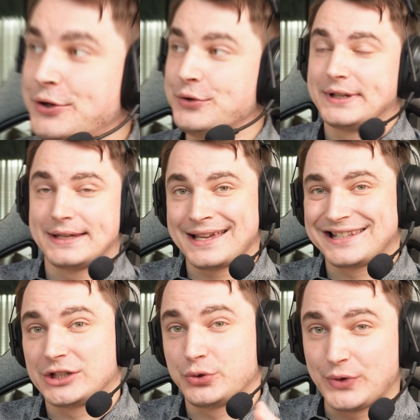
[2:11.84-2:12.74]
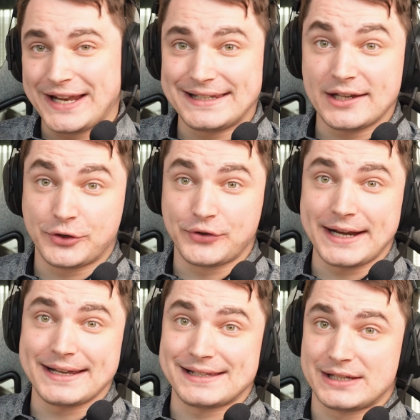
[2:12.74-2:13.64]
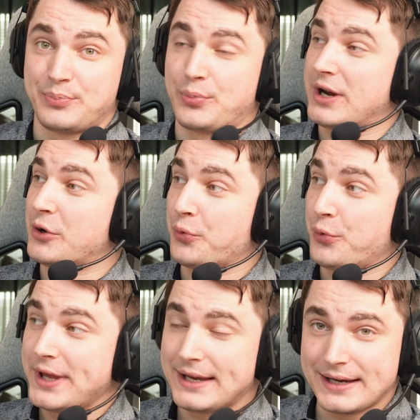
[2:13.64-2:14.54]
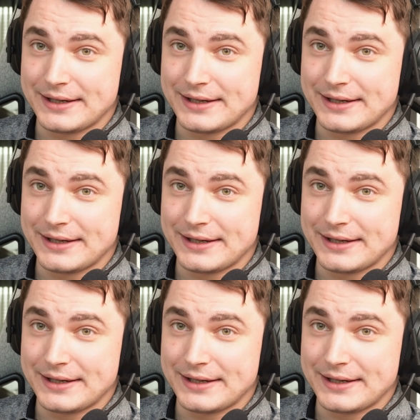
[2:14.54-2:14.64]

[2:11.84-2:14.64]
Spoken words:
you get 20 credits per week,